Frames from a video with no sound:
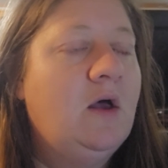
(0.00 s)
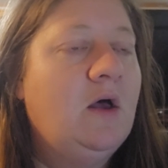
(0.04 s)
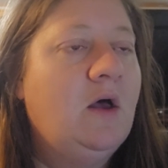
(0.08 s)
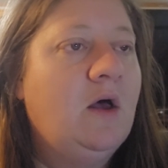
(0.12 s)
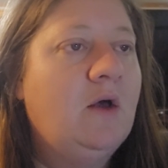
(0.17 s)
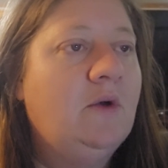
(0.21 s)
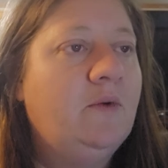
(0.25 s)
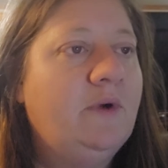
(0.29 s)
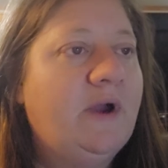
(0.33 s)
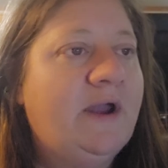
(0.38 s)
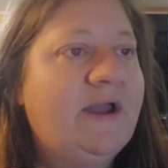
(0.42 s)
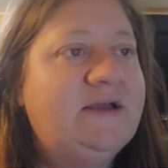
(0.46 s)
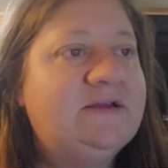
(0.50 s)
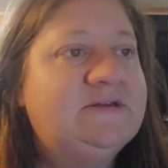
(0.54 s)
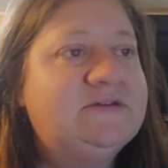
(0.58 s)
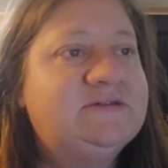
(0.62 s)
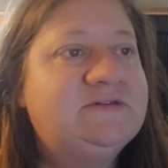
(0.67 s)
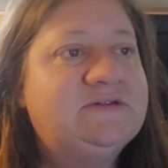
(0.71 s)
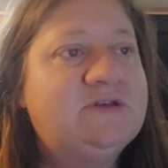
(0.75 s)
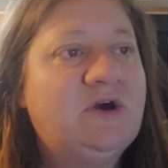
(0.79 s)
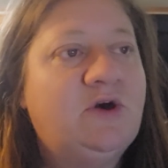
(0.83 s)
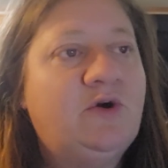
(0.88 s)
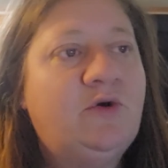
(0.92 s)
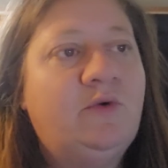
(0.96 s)
All right,
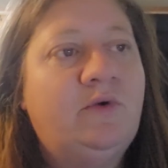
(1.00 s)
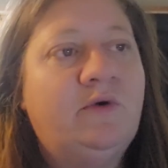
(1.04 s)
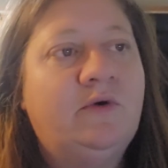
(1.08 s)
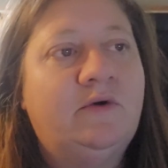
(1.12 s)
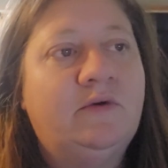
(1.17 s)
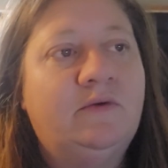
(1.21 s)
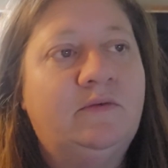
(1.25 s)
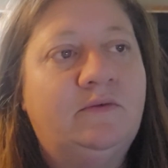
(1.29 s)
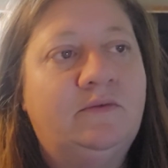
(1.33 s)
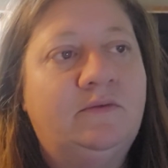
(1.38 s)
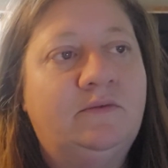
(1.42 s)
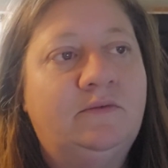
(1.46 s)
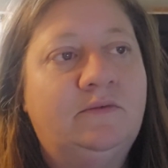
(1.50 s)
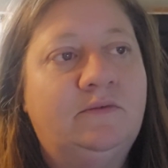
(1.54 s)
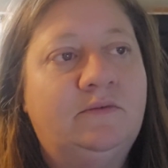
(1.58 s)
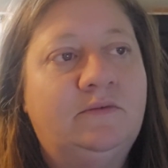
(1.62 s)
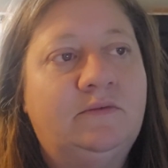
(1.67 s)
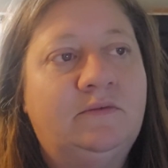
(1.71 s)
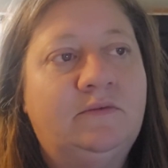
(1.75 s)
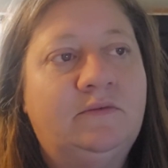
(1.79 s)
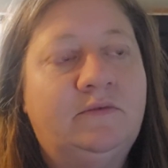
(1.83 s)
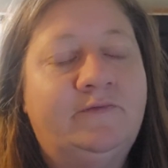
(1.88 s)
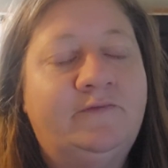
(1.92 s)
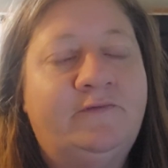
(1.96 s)
so
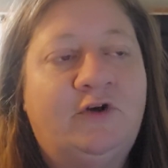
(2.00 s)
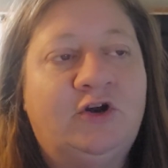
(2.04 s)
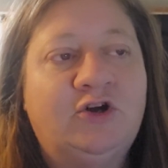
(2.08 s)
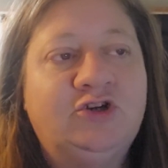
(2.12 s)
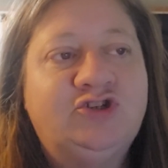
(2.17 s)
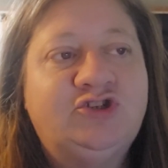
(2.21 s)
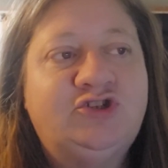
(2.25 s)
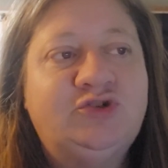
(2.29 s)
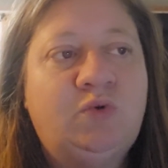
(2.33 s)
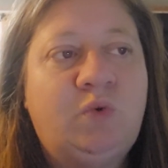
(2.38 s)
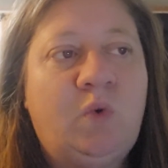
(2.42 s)
verse